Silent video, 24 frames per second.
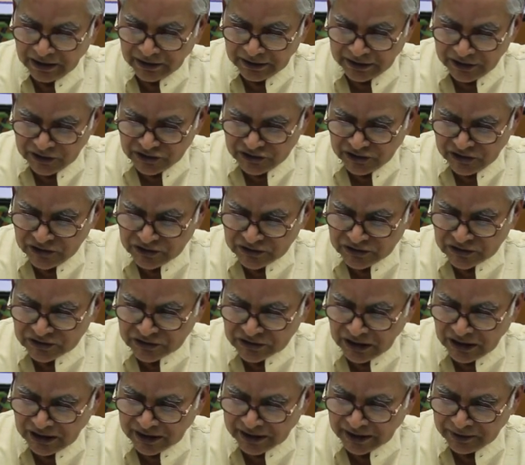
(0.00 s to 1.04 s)

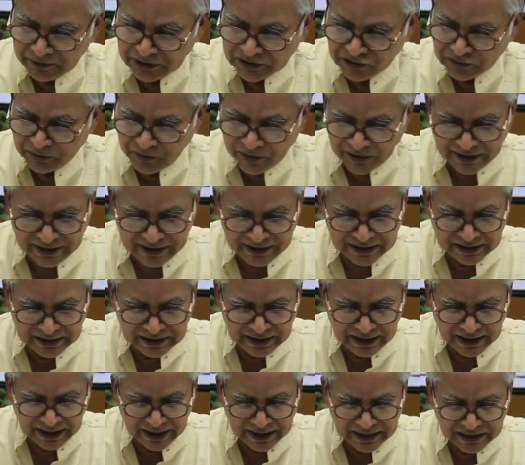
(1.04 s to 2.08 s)
Diseases are spreading
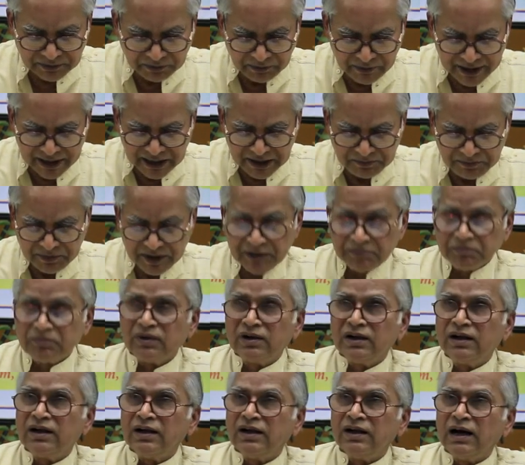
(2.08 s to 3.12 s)
and many
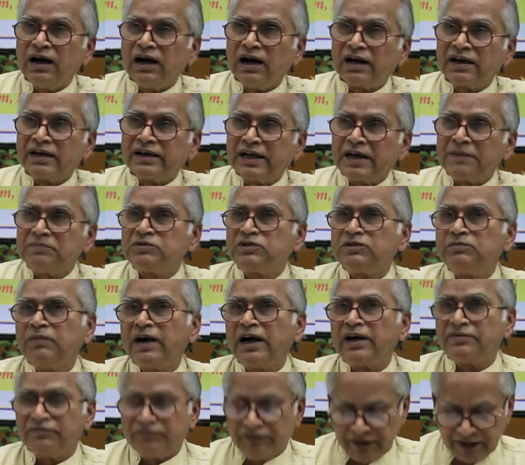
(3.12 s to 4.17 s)
people are gripped by